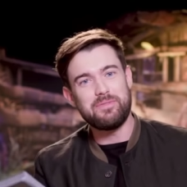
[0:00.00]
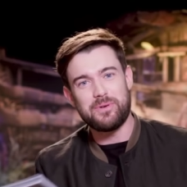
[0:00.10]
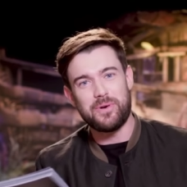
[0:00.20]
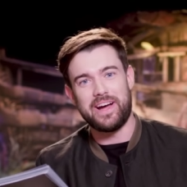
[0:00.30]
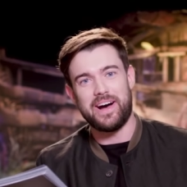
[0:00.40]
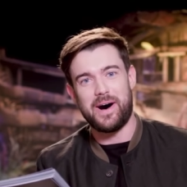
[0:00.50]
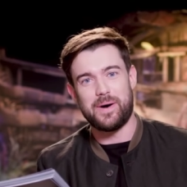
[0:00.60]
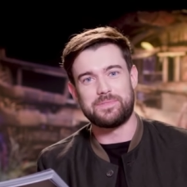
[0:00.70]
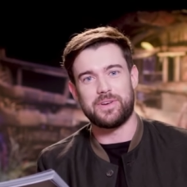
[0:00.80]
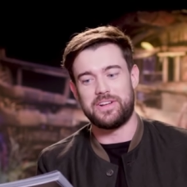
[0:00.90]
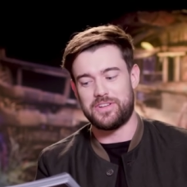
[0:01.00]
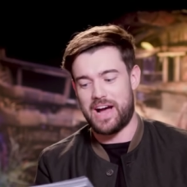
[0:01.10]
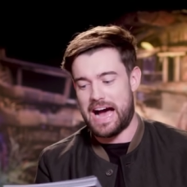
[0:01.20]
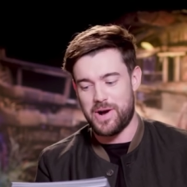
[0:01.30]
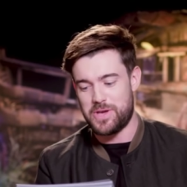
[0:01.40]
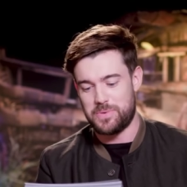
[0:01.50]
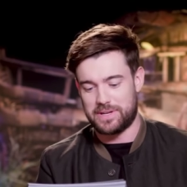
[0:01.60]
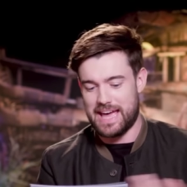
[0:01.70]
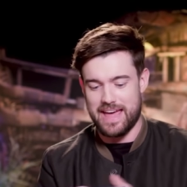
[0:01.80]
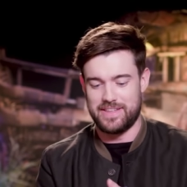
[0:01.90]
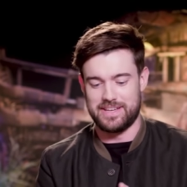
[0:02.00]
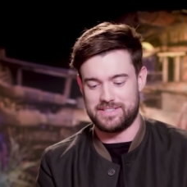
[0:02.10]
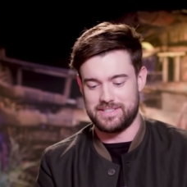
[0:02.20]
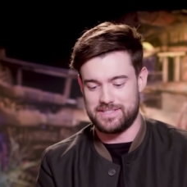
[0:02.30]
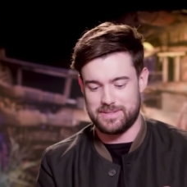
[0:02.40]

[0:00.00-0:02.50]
brought it up, so I don't know how you would get this. This is